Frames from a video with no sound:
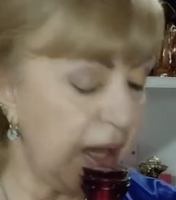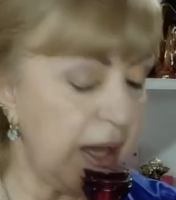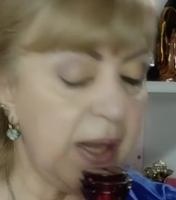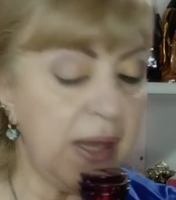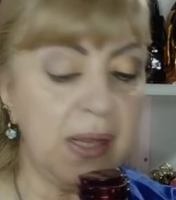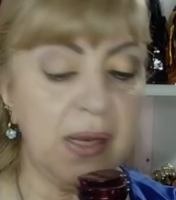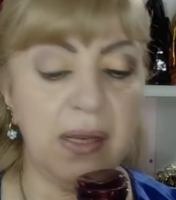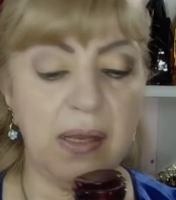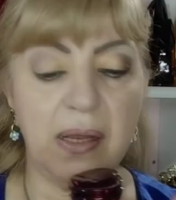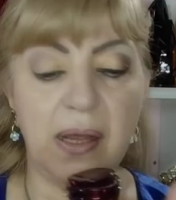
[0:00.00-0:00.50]

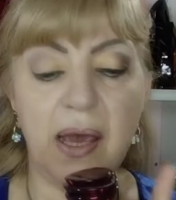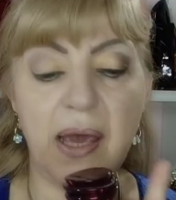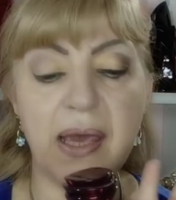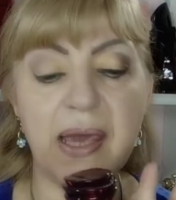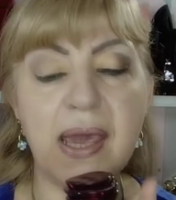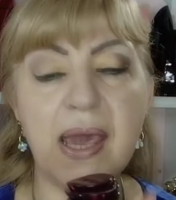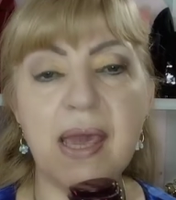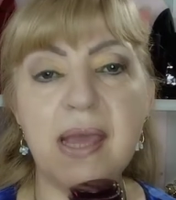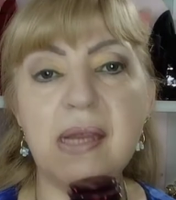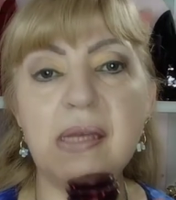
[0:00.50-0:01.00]
and
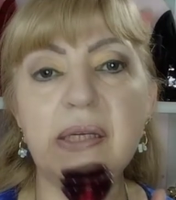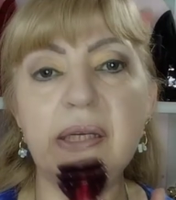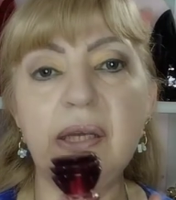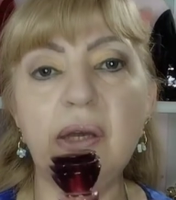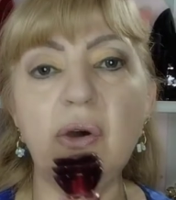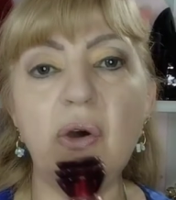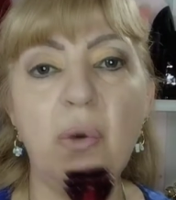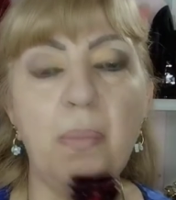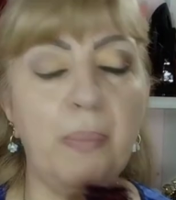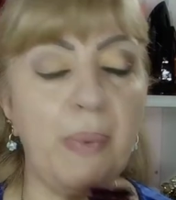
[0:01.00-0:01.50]
I
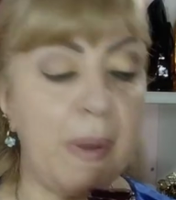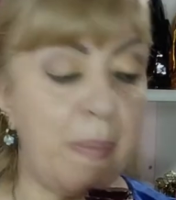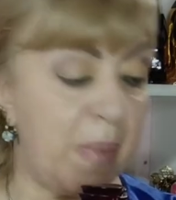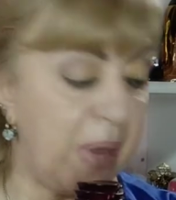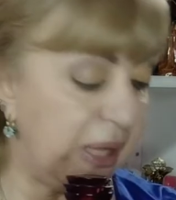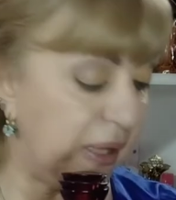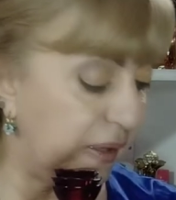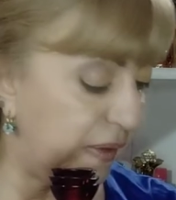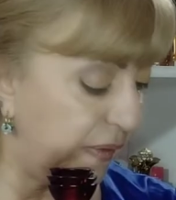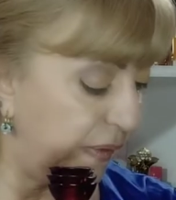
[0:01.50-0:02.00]
gained
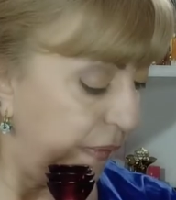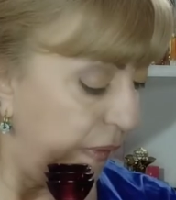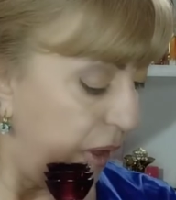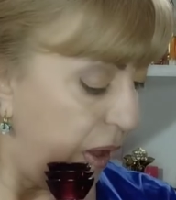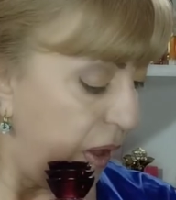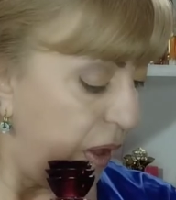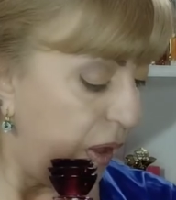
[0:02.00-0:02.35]
compliments.